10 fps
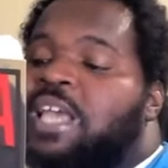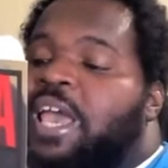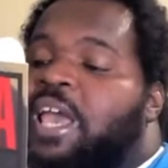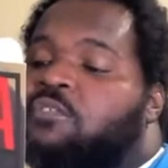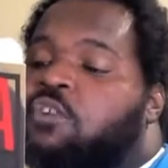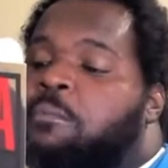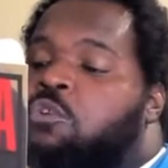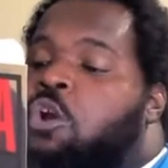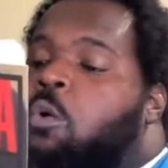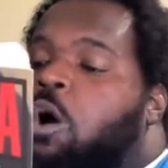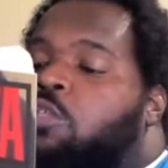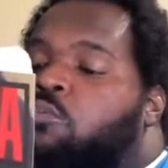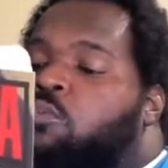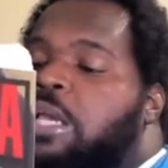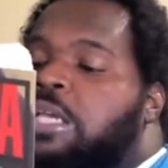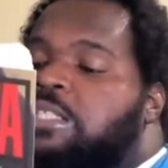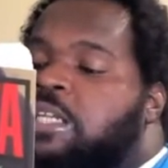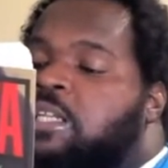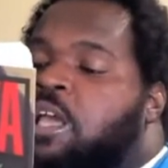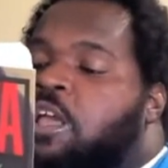dead from no other
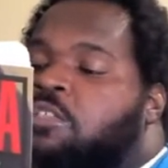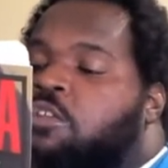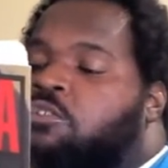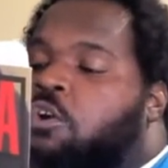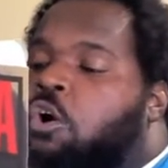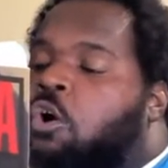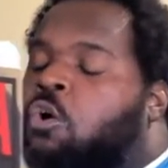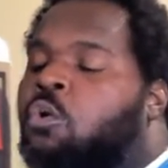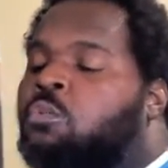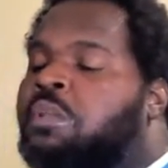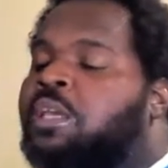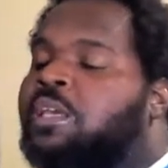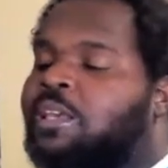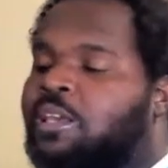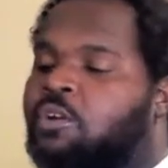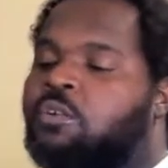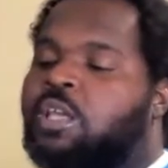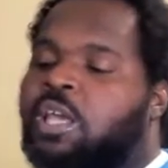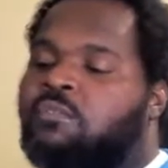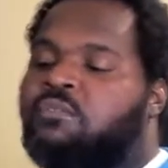reason than their own
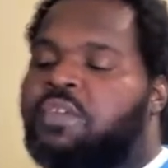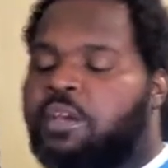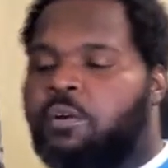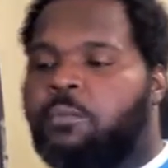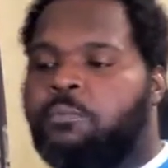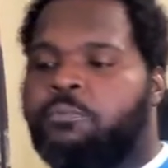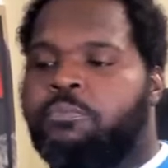guilt and fear.